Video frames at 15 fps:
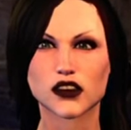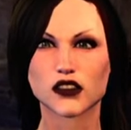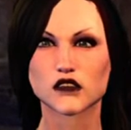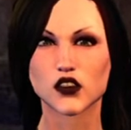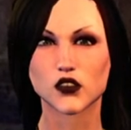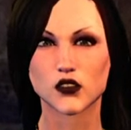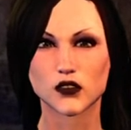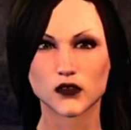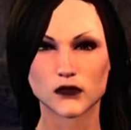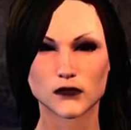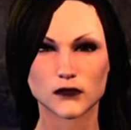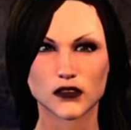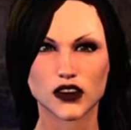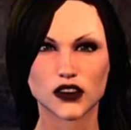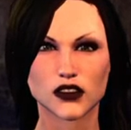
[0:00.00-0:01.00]
If you
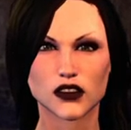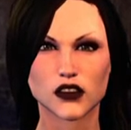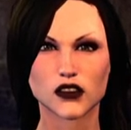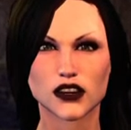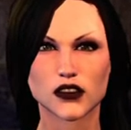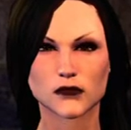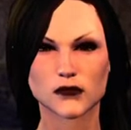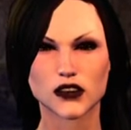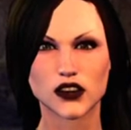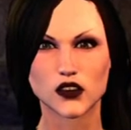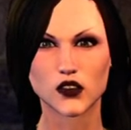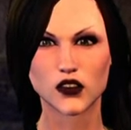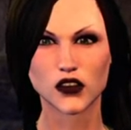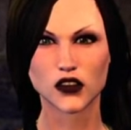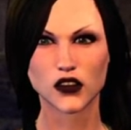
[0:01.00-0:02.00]
don't possess the
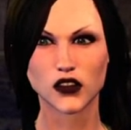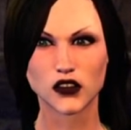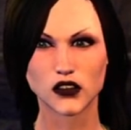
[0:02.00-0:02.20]
aptitude,